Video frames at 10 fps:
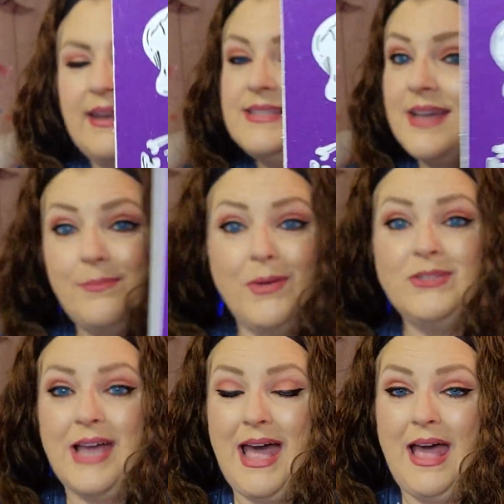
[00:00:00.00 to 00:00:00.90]
he's got a bow
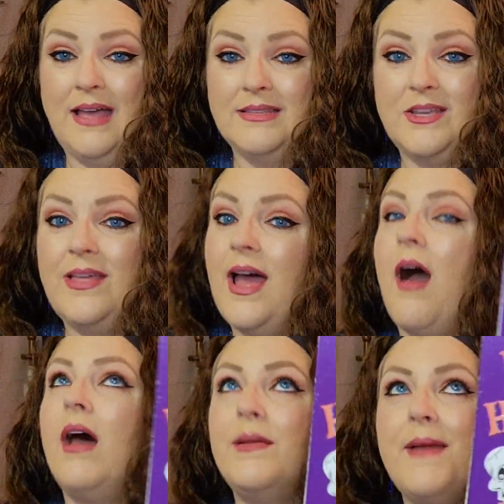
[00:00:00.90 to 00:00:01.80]
tie. So that
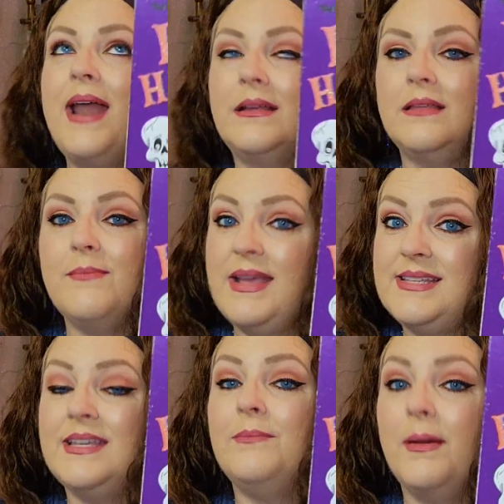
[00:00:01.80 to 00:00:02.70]
automatically makes
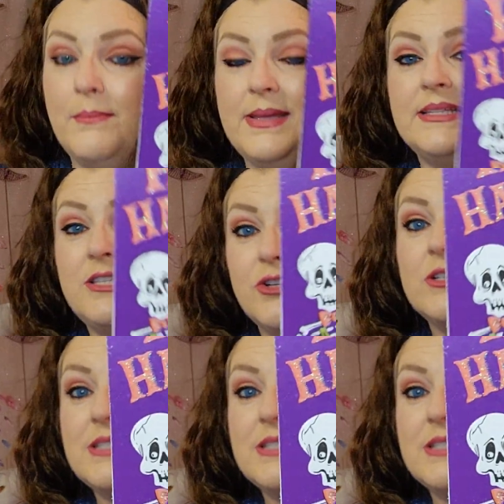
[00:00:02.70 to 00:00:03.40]
him a Mr.